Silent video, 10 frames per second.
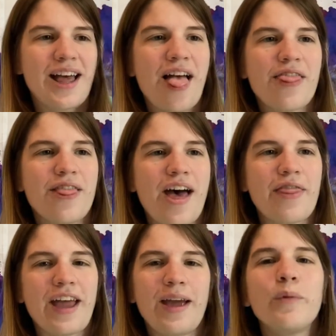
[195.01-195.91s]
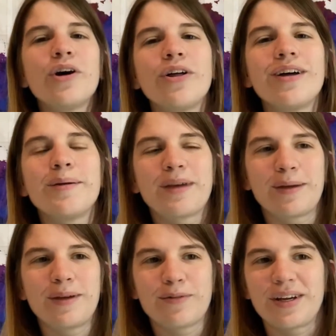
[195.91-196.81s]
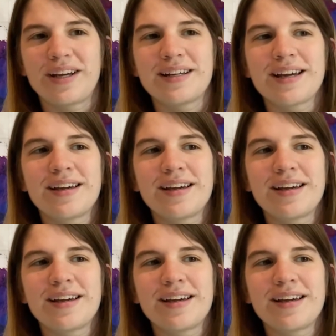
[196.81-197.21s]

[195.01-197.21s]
that they will make me read